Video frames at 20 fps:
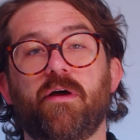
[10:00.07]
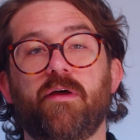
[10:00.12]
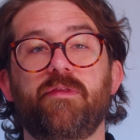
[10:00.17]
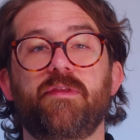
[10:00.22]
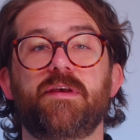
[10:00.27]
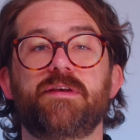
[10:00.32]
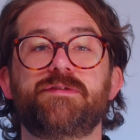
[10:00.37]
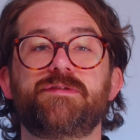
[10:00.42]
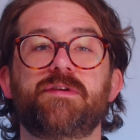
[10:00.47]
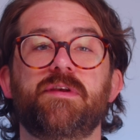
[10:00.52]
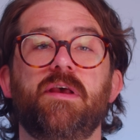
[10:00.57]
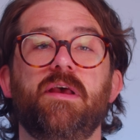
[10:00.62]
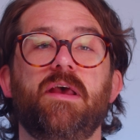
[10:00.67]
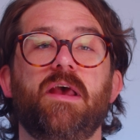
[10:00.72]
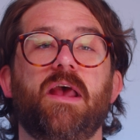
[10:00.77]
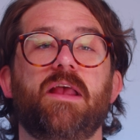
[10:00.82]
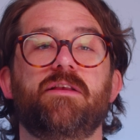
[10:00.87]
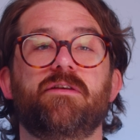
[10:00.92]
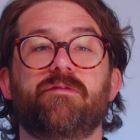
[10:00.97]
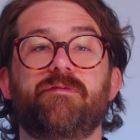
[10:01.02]
on this,
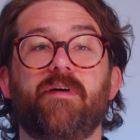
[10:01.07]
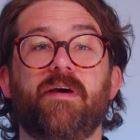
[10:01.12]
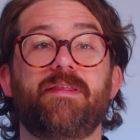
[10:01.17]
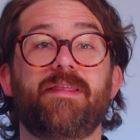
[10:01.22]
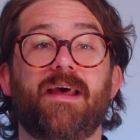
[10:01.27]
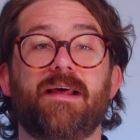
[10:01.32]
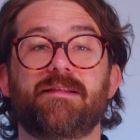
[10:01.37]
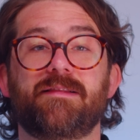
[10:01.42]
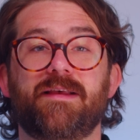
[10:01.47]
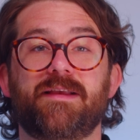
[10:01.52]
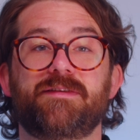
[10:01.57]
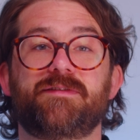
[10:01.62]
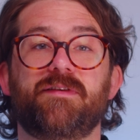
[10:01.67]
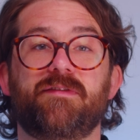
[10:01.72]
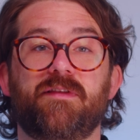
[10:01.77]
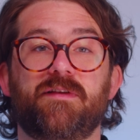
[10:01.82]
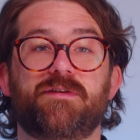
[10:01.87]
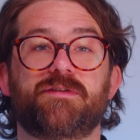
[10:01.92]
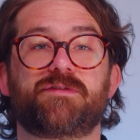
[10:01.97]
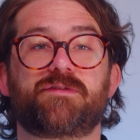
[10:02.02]
and you'll find that linked
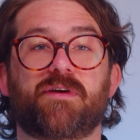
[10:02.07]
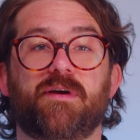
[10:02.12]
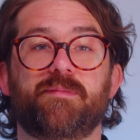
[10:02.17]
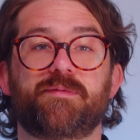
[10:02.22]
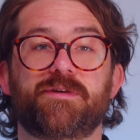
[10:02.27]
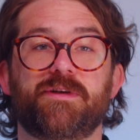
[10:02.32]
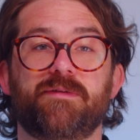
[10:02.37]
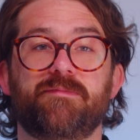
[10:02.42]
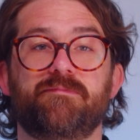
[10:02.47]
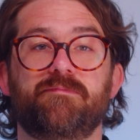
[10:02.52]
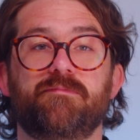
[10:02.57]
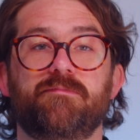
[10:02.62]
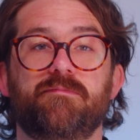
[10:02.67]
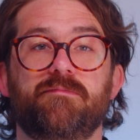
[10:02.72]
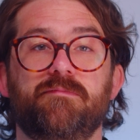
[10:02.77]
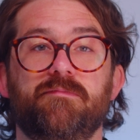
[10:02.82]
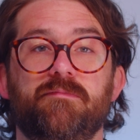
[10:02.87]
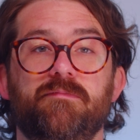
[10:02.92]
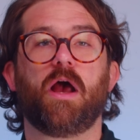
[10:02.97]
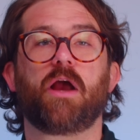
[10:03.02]
in the description.
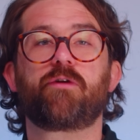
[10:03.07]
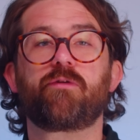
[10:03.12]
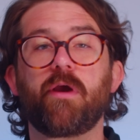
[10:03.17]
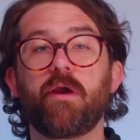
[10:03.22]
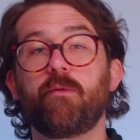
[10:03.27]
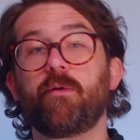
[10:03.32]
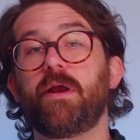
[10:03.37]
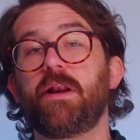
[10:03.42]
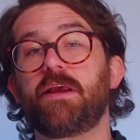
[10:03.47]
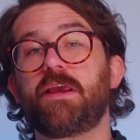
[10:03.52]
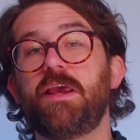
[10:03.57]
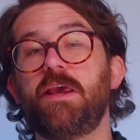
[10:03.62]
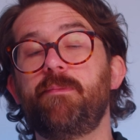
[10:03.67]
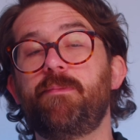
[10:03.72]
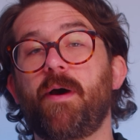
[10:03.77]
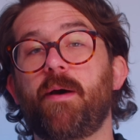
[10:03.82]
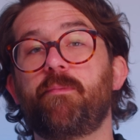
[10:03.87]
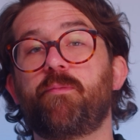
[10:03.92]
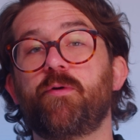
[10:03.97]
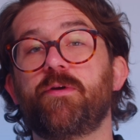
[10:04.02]
A great way to keep
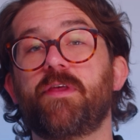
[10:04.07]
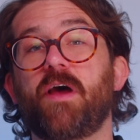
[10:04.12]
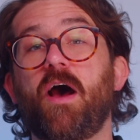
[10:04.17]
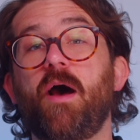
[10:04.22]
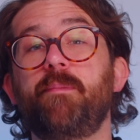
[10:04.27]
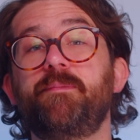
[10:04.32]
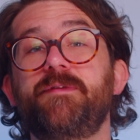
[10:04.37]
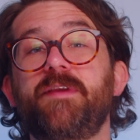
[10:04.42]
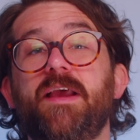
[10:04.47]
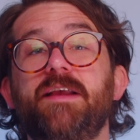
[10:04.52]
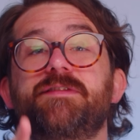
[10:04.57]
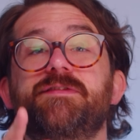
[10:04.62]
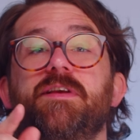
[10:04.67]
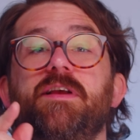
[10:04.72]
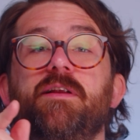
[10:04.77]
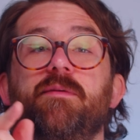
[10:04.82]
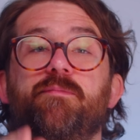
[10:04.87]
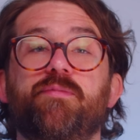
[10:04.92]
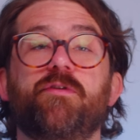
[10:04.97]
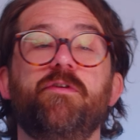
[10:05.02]
up with updates
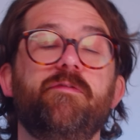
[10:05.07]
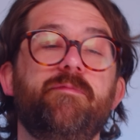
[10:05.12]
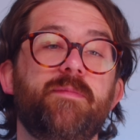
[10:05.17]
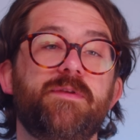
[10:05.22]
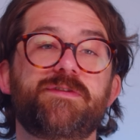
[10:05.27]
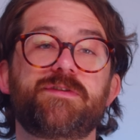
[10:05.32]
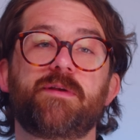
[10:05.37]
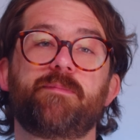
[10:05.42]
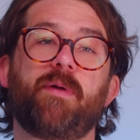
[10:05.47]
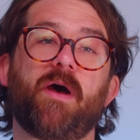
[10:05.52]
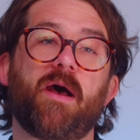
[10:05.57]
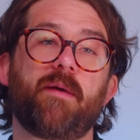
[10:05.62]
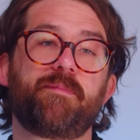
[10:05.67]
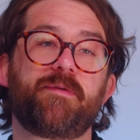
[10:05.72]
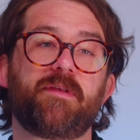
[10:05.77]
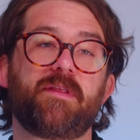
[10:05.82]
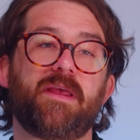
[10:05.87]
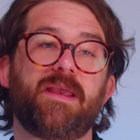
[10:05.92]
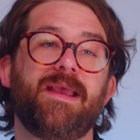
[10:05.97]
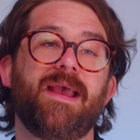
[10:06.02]
and improvements to
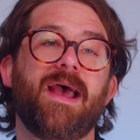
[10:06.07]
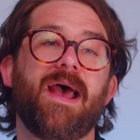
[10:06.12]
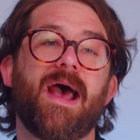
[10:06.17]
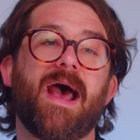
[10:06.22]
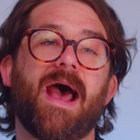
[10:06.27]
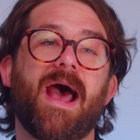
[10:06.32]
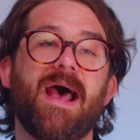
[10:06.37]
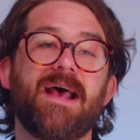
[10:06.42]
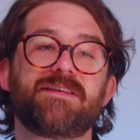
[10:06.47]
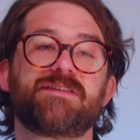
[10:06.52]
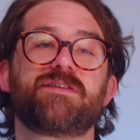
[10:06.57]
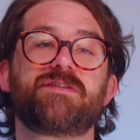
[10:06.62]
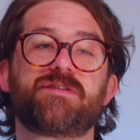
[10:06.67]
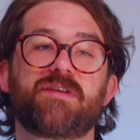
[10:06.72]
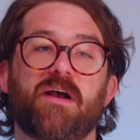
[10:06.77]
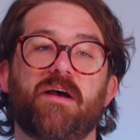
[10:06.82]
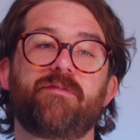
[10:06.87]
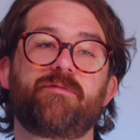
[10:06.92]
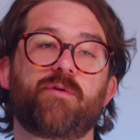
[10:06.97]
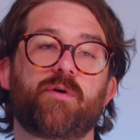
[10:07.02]
Populi as a
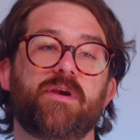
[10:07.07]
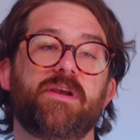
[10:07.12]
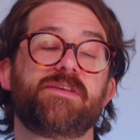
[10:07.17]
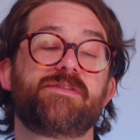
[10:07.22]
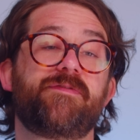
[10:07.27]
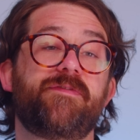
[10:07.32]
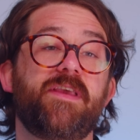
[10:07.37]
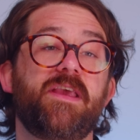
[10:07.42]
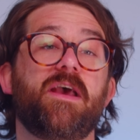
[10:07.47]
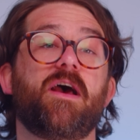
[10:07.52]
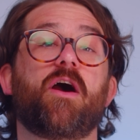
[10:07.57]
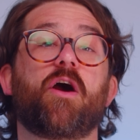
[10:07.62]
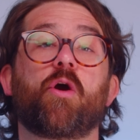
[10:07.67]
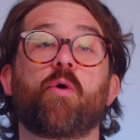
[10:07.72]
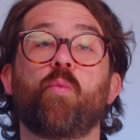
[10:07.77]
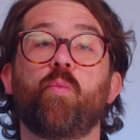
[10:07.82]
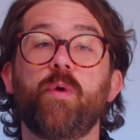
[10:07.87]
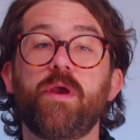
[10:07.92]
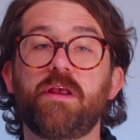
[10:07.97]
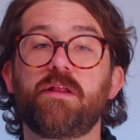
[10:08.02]
software is via our
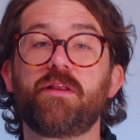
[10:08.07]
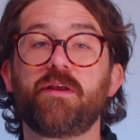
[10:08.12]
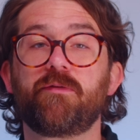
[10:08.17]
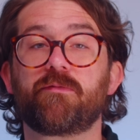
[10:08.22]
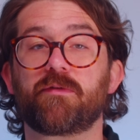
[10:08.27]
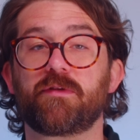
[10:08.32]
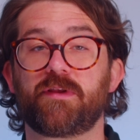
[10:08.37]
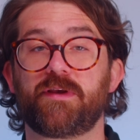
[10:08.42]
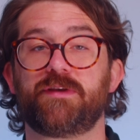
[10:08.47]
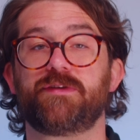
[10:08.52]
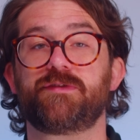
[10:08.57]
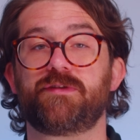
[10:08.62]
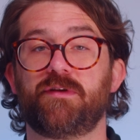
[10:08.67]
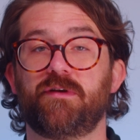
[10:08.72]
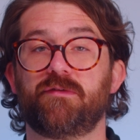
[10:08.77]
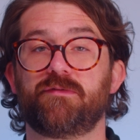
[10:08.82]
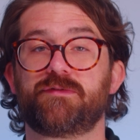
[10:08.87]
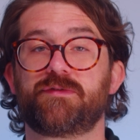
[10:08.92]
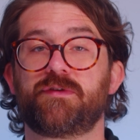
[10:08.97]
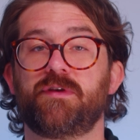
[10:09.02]
weekly release
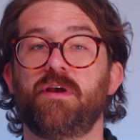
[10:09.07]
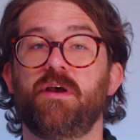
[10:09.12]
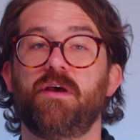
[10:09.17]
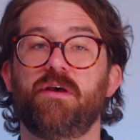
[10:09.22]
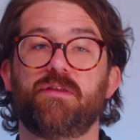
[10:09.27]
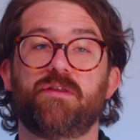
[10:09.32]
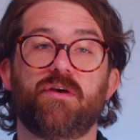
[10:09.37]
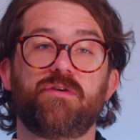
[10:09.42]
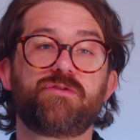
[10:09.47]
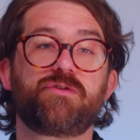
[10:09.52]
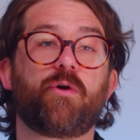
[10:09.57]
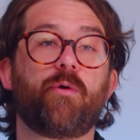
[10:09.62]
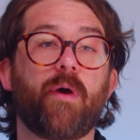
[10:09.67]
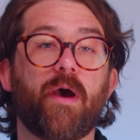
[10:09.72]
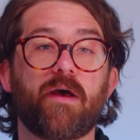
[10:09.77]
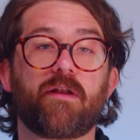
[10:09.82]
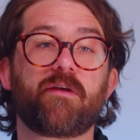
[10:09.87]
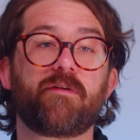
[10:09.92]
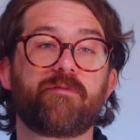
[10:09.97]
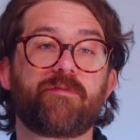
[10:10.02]
notes. Those go
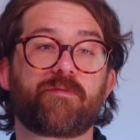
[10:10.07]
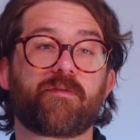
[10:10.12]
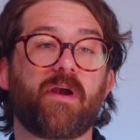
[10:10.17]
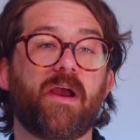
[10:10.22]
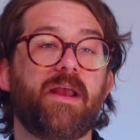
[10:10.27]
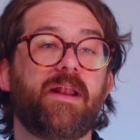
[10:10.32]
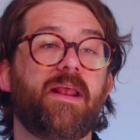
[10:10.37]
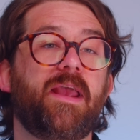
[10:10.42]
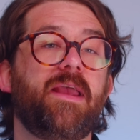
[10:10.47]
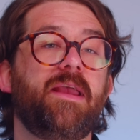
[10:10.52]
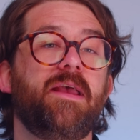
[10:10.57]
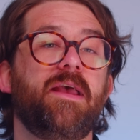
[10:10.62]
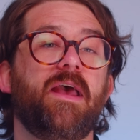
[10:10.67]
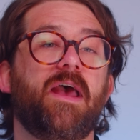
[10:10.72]
out on Friday,